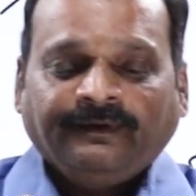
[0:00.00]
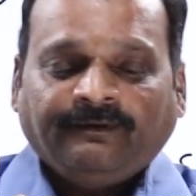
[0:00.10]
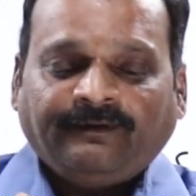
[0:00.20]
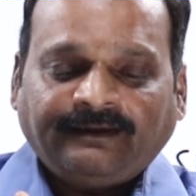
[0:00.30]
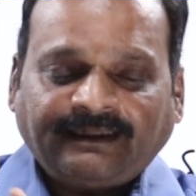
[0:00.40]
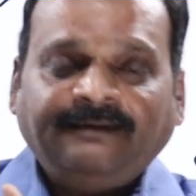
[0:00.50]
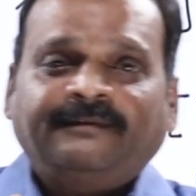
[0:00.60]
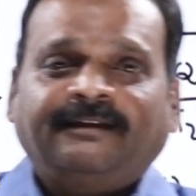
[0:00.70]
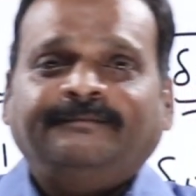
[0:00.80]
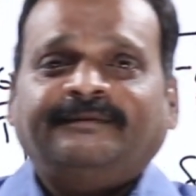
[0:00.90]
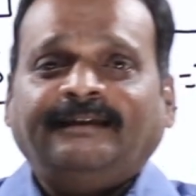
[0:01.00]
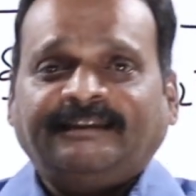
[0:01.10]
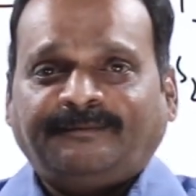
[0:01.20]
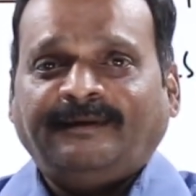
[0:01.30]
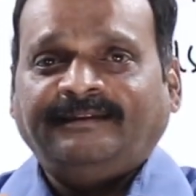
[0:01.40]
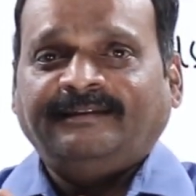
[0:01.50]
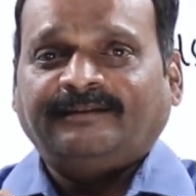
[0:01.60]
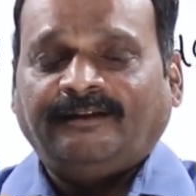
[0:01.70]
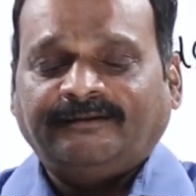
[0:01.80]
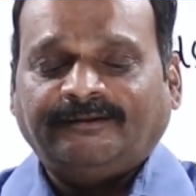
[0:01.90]
when time comes, I'll explain this
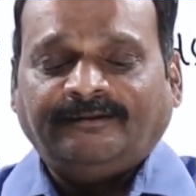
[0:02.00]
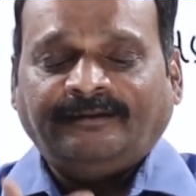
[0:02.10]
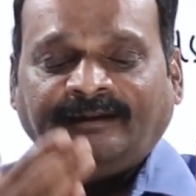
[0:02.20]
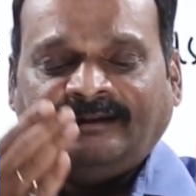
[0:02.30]
also.